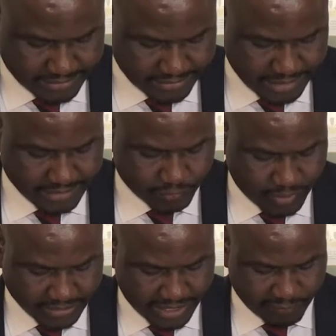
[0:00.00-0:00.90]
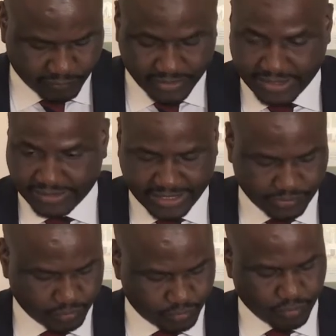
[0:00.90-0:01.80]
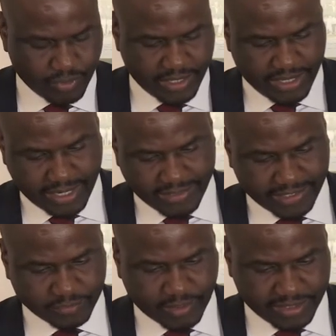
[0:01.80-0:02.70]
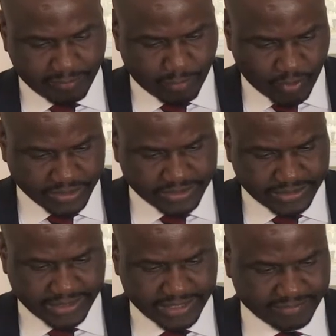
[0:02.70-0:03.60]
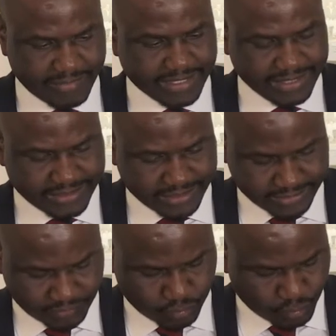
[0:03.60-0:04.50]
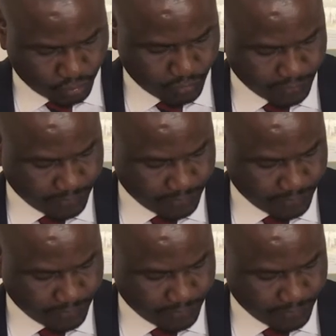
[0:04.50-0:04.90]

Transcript: That is what I fully intend to do, and that is what the board has mandated us to do.